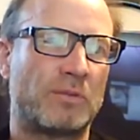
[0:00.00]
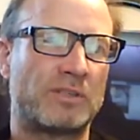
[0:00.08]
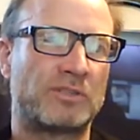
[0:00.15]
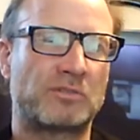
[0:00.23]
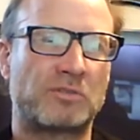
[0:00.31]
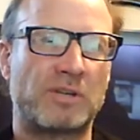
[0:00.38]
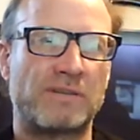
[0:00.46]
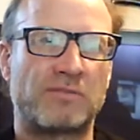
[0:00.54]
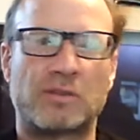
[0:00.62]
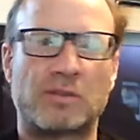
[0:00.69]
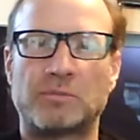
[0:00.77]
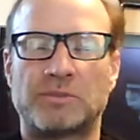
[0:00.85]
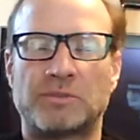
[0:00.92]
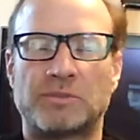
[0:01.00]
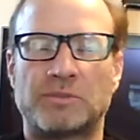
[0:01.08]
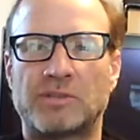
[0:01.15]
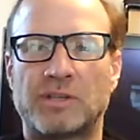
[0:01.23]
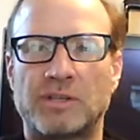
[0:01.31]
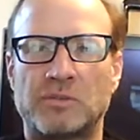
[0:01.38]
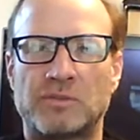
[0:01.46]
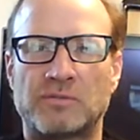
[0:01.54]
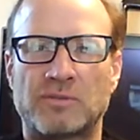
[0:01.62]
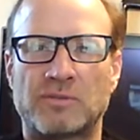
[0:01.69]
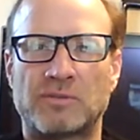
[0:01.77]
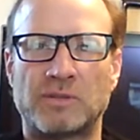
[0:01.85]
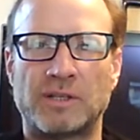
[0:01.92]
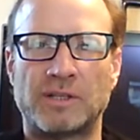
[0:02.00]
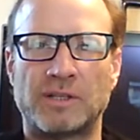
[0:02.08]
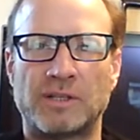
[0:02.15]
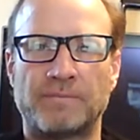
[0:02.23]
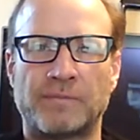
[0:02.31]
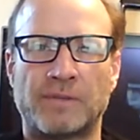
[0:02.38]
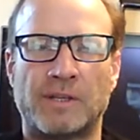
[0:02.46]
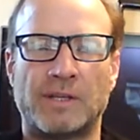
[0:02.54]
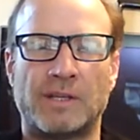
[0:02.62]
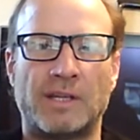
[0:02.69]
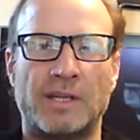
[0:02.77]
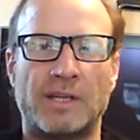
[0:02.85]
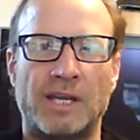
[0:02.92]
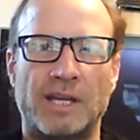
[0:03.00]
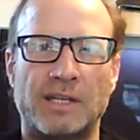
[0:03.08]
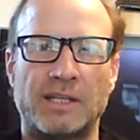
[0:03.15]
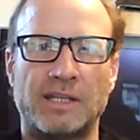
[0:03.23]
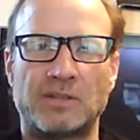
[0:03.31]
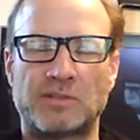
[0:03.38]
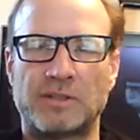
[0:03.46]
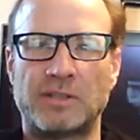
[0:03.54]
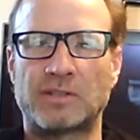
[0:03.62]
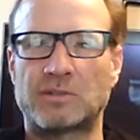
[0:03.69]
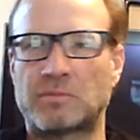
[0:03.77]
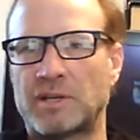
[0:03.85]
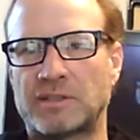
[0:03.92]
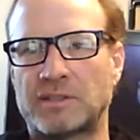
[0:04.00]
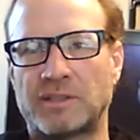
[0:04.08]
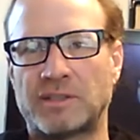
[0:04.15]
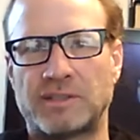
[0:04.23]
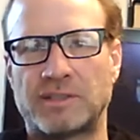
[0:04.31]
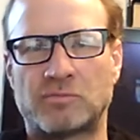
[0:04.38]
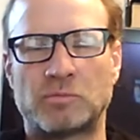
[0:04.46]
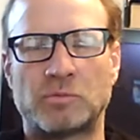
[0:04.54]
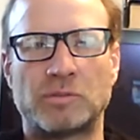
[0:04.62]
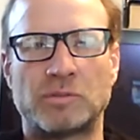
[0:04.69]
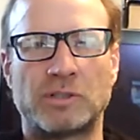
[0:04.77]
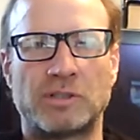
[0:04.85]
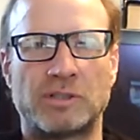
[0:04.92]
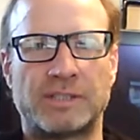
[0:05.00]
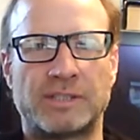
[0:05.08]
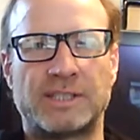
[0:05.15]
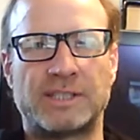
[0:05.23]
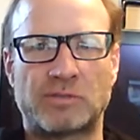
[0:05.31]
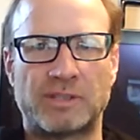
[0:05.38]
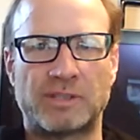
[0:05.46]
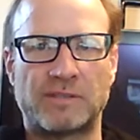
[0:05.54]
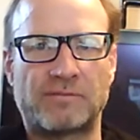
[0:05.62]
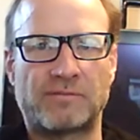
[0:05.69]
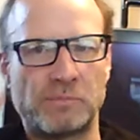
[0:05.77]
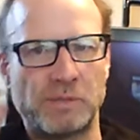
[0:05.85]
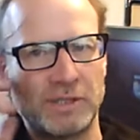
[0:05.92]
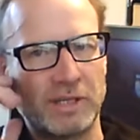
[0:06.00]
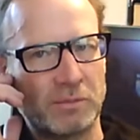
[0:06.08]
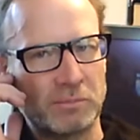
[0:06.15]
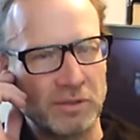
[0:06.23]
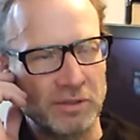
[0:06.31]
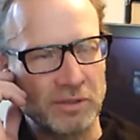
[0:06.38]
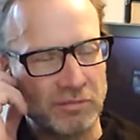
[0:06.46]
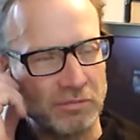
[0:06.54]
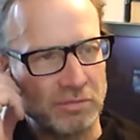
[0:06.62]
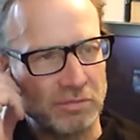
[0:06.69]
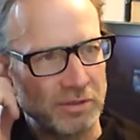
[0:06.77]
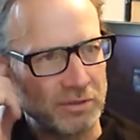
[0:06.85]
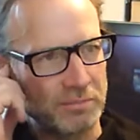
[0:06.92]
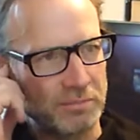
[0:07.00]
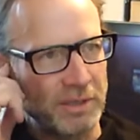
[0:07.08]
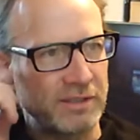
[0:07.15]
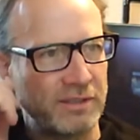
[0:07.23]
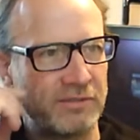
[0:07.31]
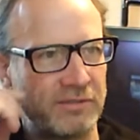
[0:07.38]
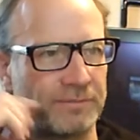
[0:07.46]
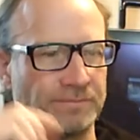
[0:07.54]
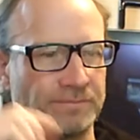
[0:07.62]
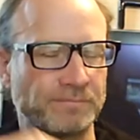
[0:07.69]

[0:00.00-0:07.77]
What stride frequency should I use for running? And each of these questions is really interesting from a number of different perspectives.